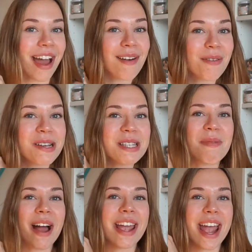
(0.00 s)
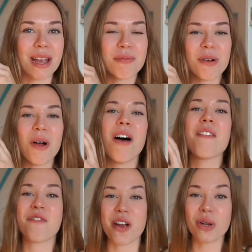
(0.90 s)
that was my April
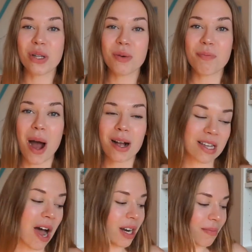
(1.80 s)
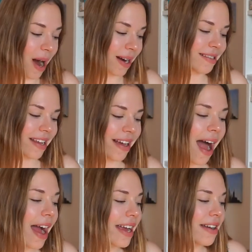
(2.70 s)
Fairyloot box unboxing.
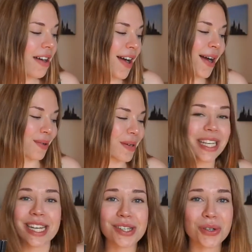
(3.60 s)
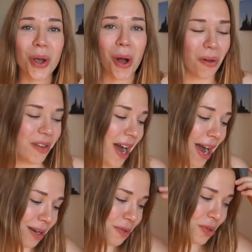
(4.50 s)
I really enjoy all the
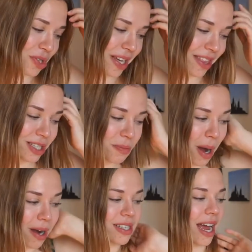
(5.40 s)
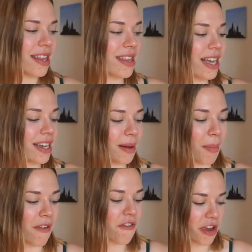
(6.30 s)
items which are in this box. I think
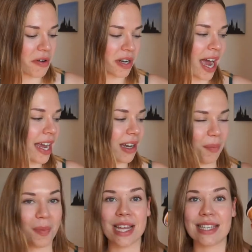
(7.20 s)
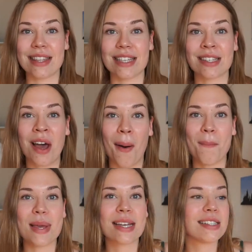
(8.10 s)
my favorite item is this
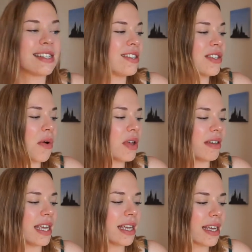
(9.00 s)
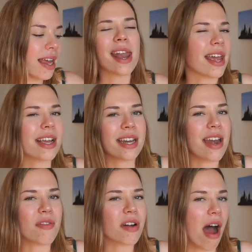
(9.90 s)
cup because it's so unique and I can
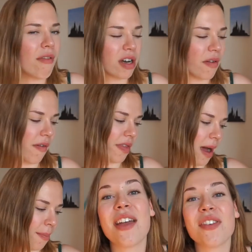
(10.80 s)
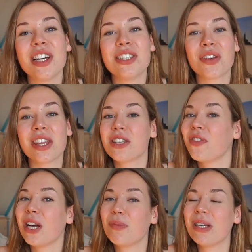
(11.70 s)
never have enough of them. If you enjoyed this
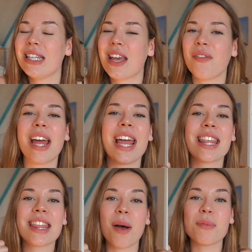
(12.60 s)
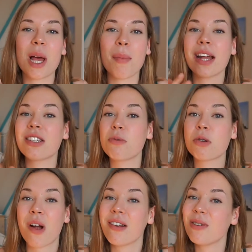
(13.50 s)
video, please give it a thumbs up and
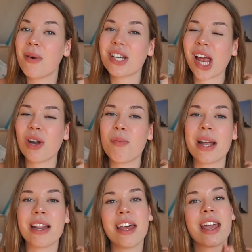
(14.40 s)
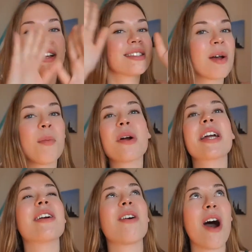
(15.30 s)
subscribe to my channel by clicking somewhere
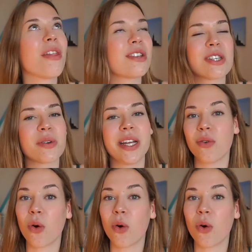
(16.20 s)
here on the screen